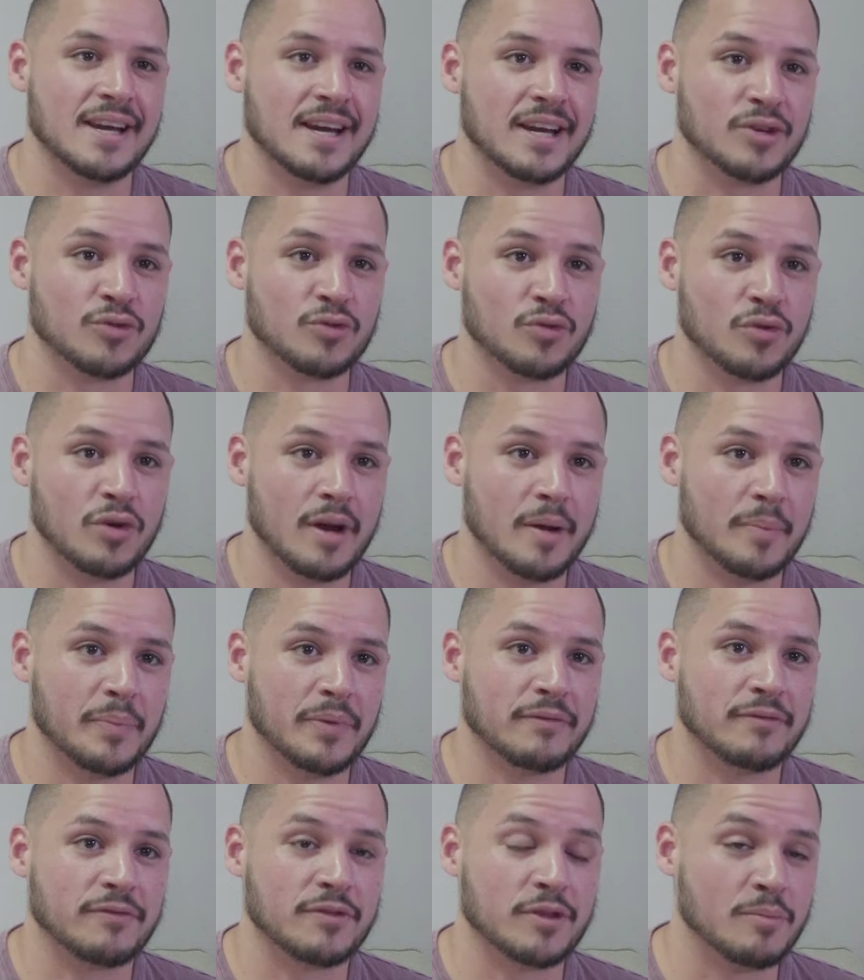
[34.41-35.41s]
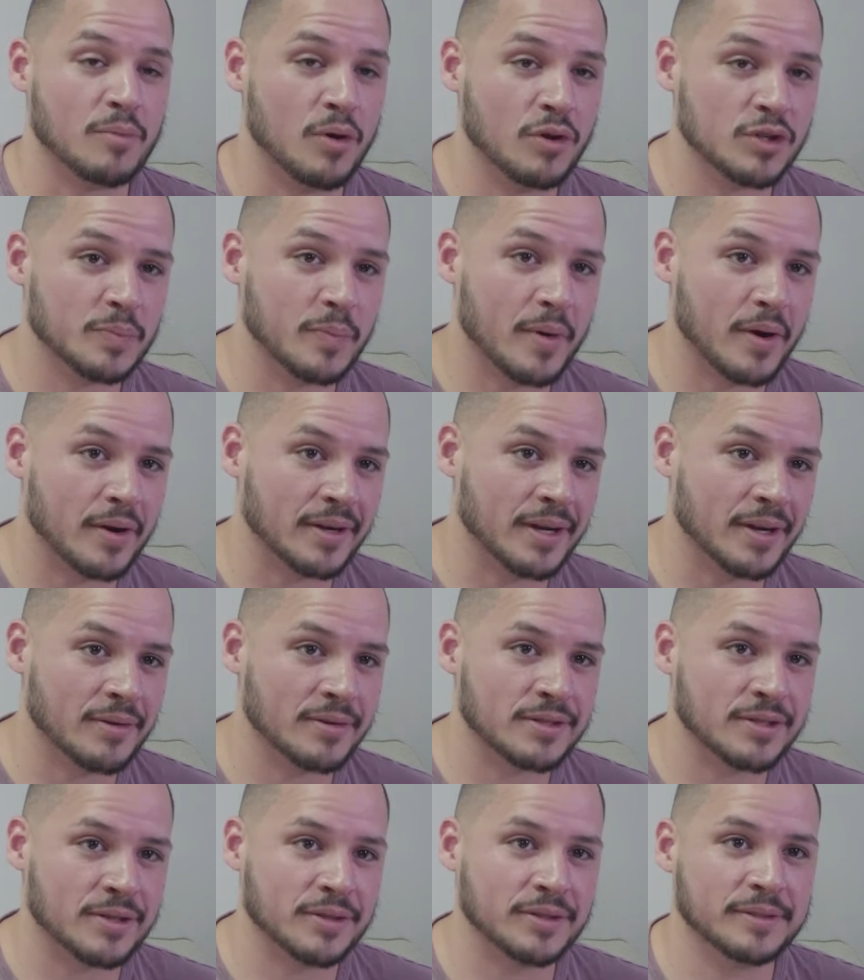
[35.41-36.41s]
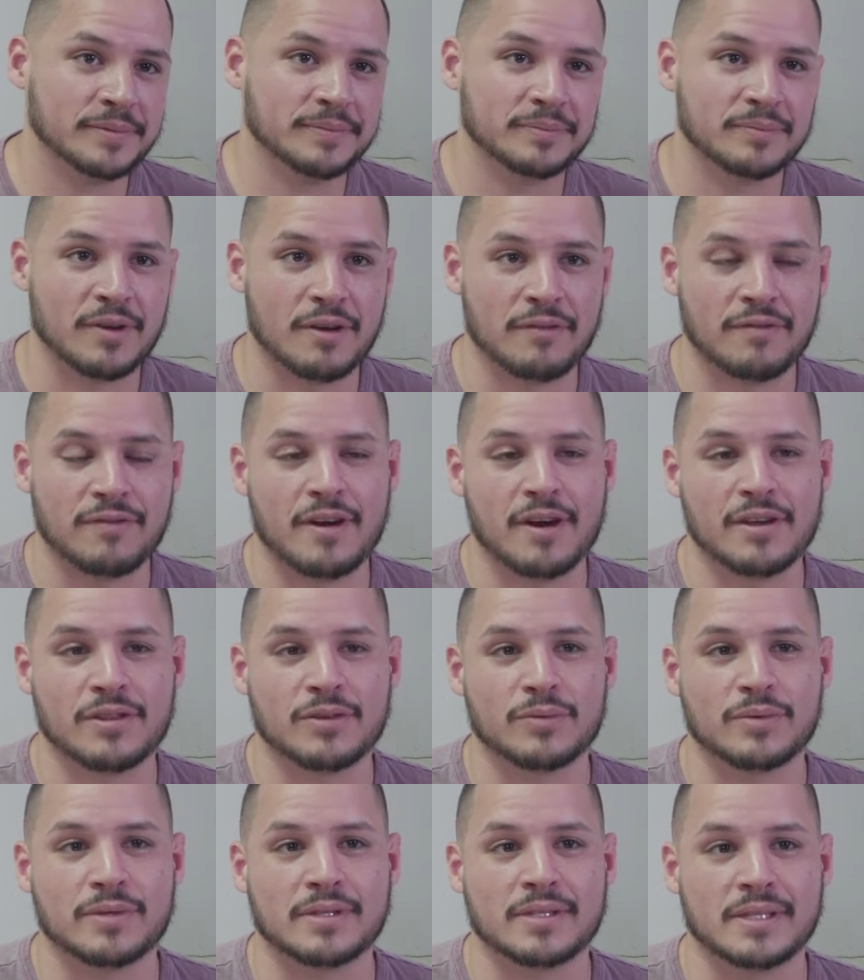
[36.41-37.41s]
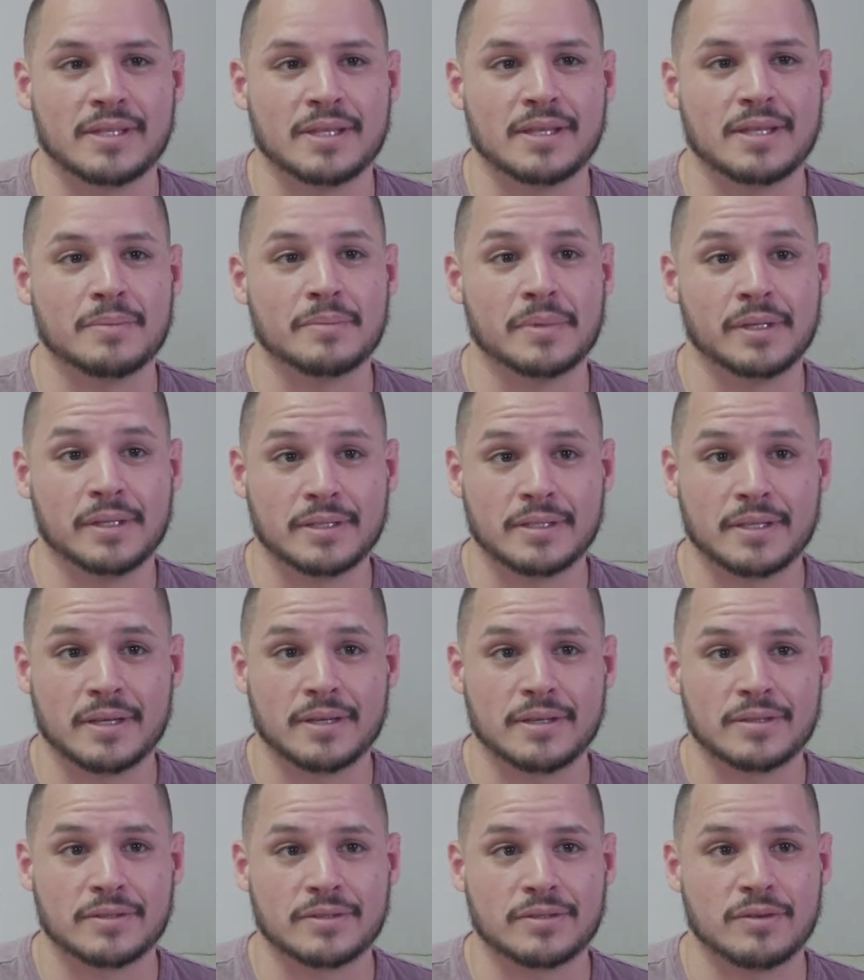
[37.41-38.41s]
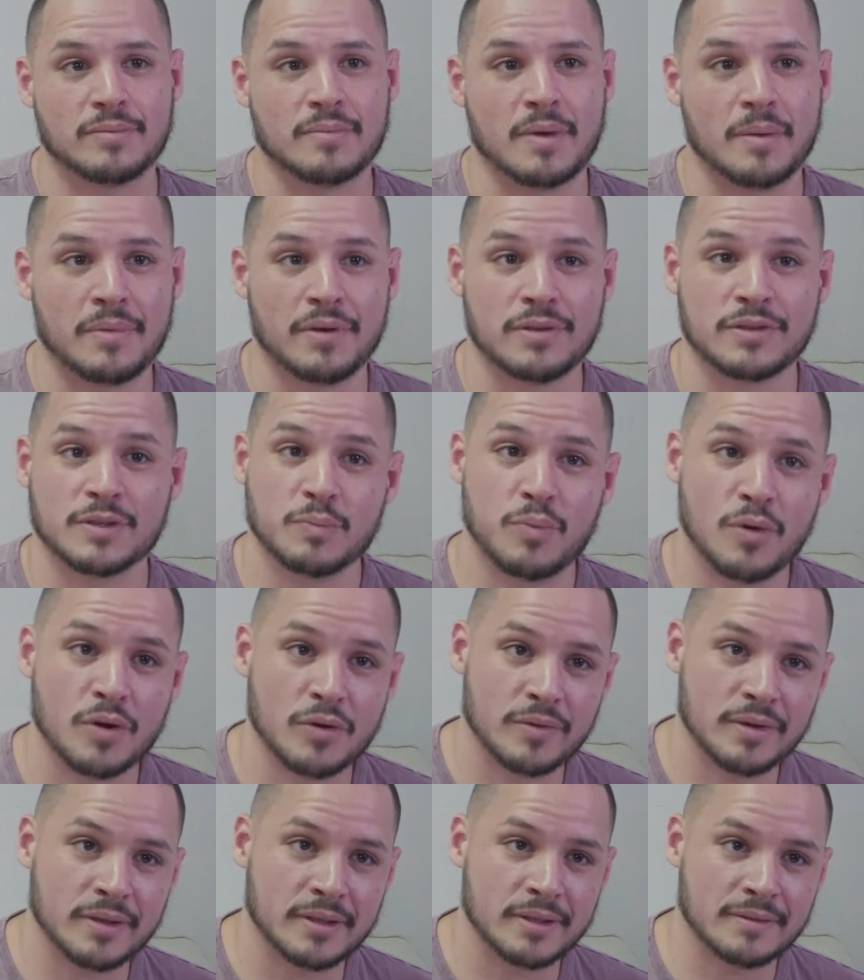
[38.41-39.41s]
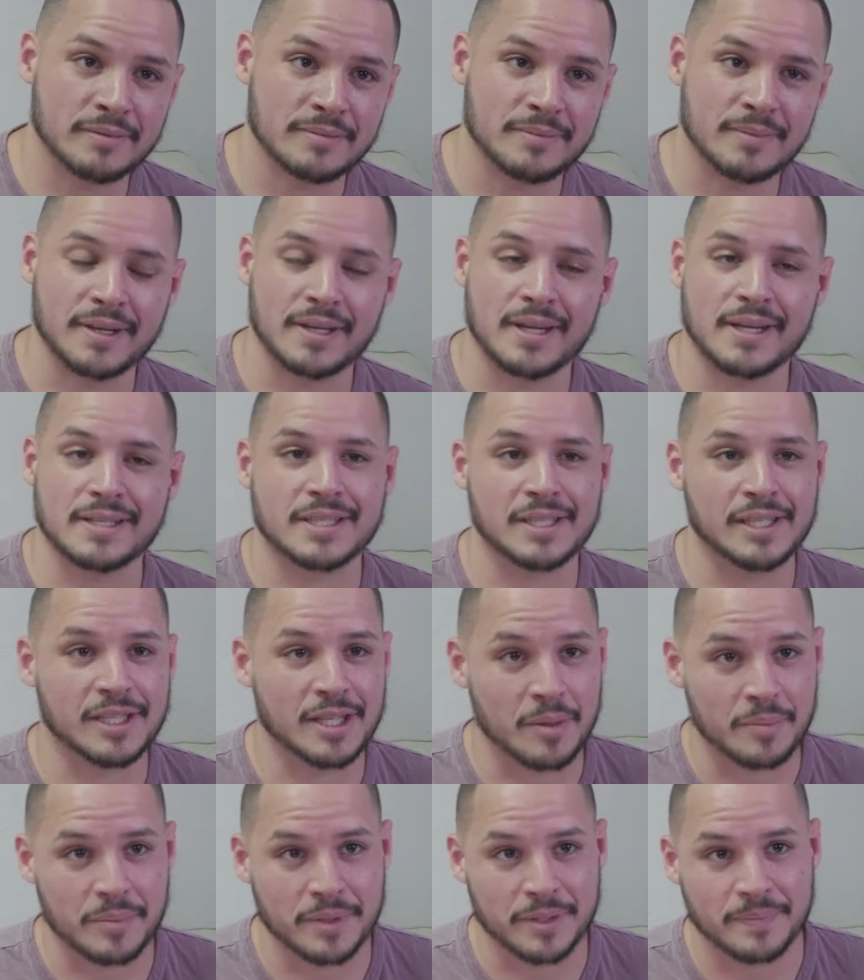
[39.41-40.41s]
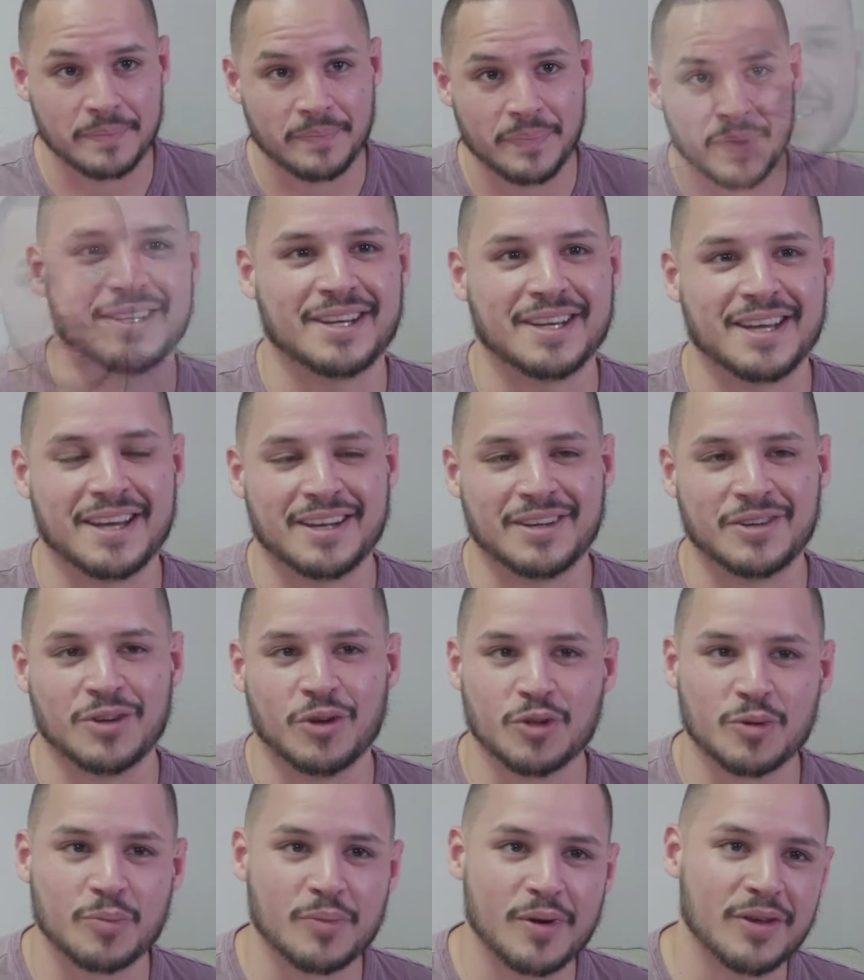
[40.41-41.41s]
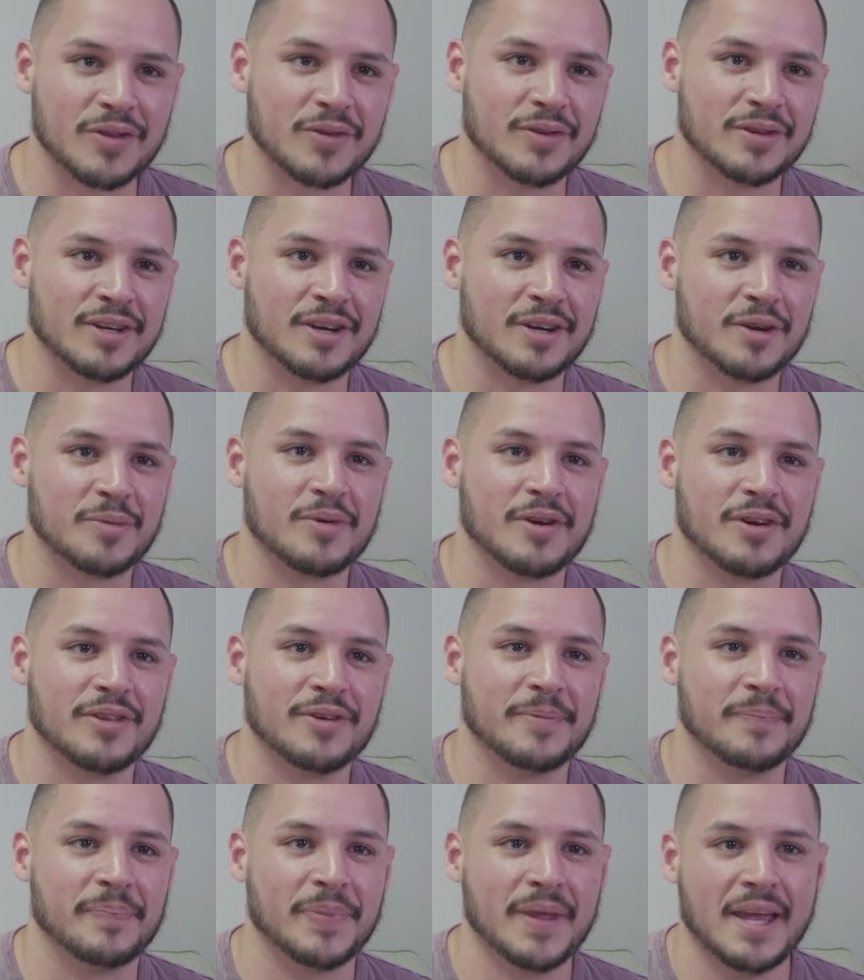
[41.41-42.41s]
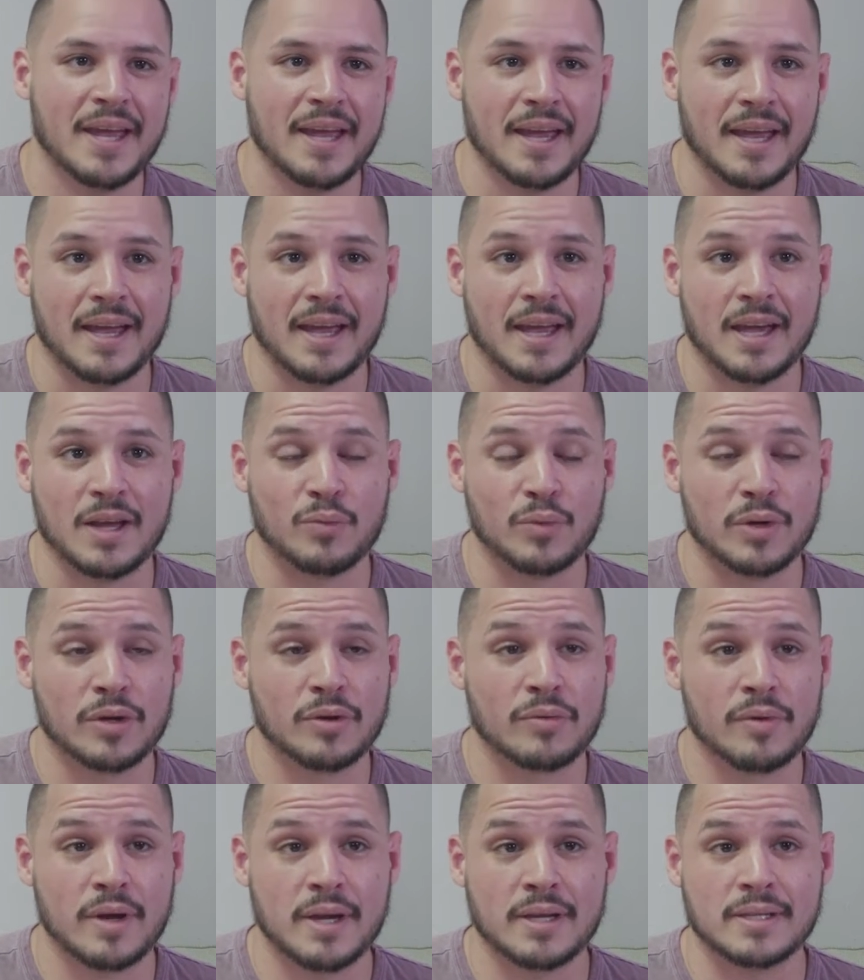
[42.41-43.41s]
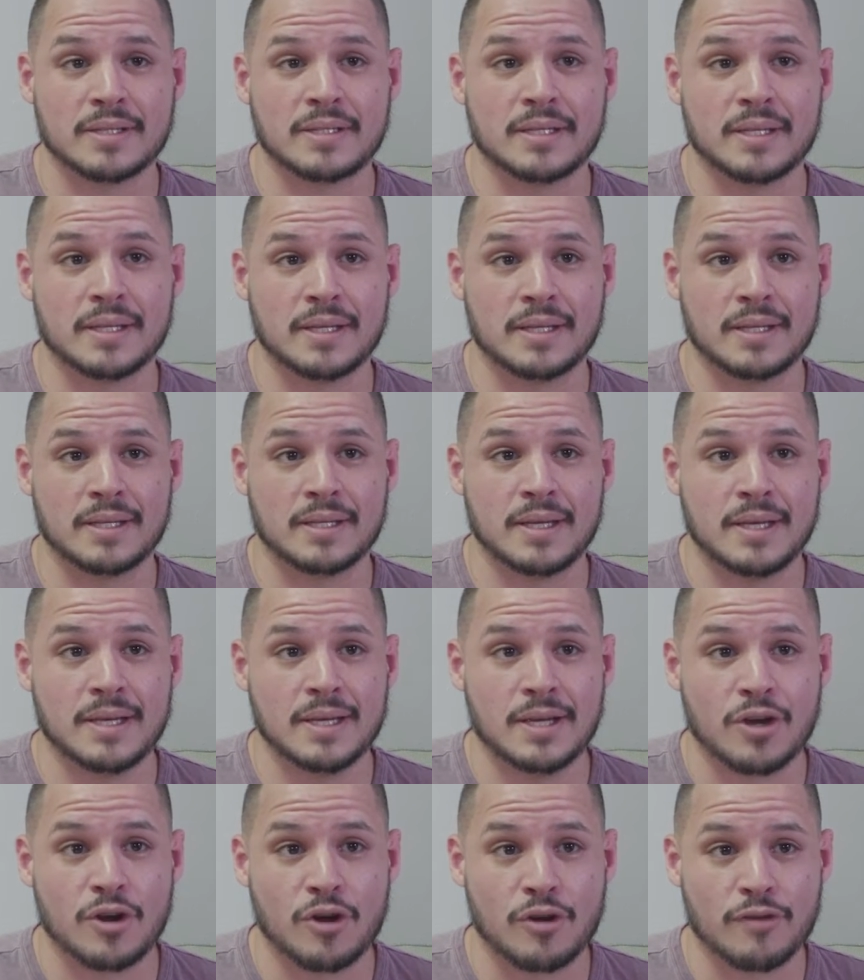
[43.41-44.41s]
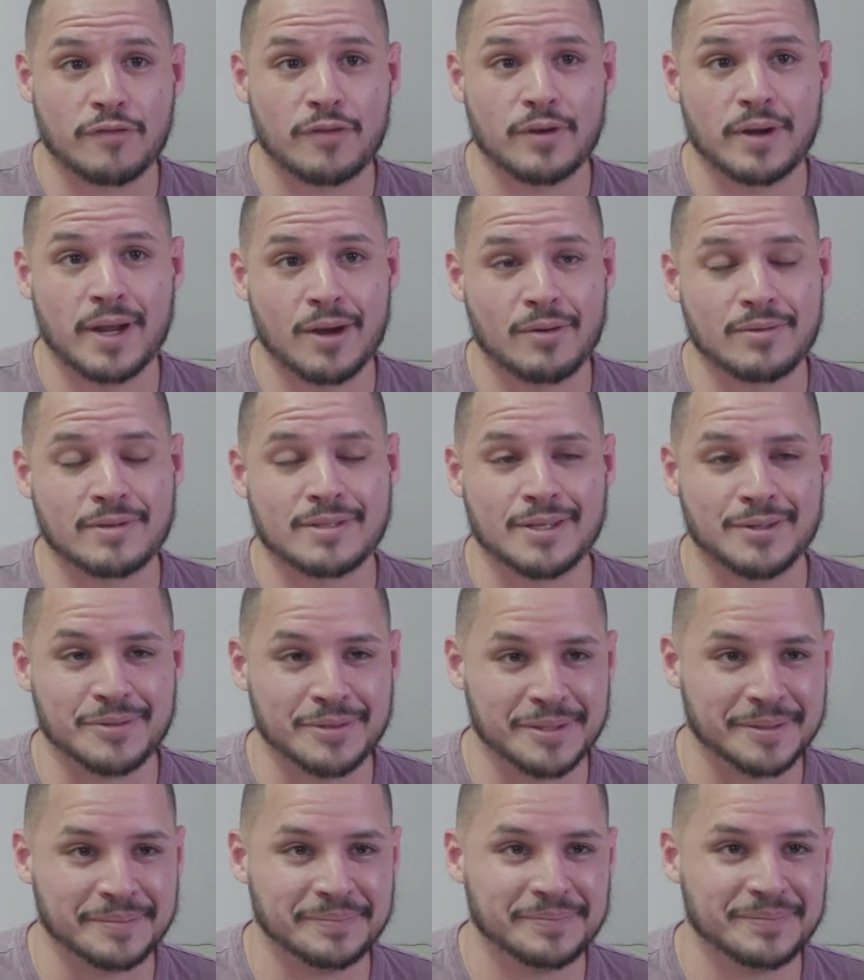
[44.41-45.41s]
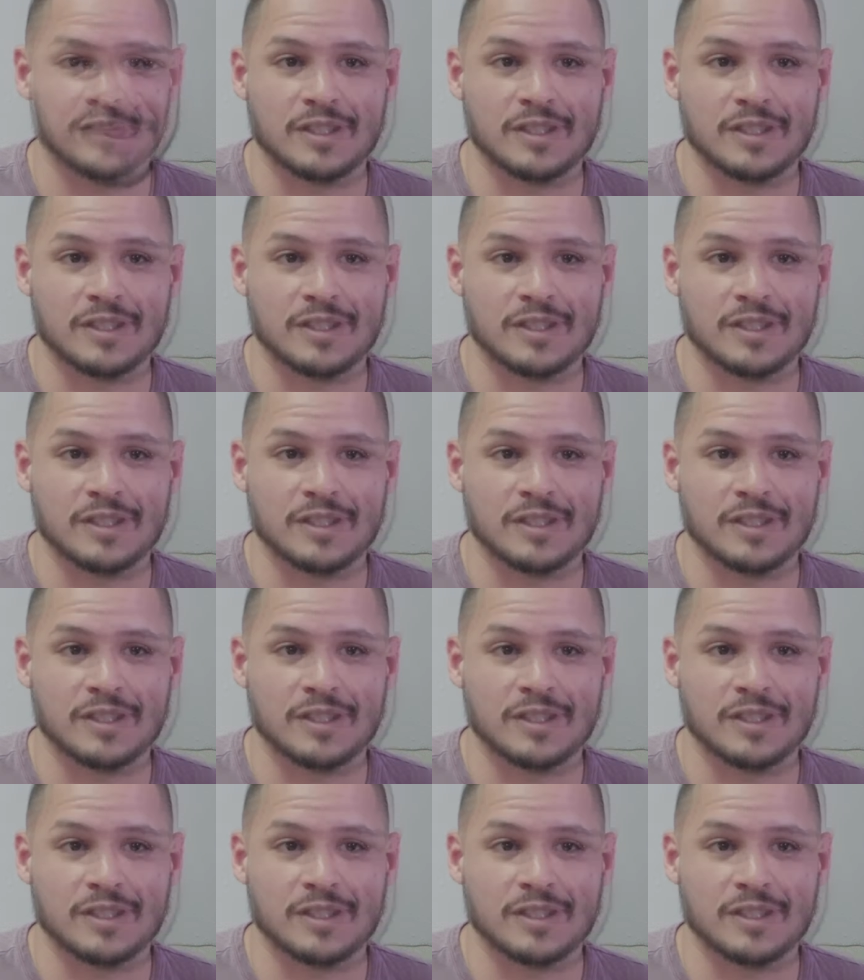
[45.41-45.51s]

I grew up, for the most part, in Arizona. My father was in the military, so my mother's Puerto Rican, my dad's Colombian. I got an older brother, a younger brother, and we were raised in Hereford, Arizona.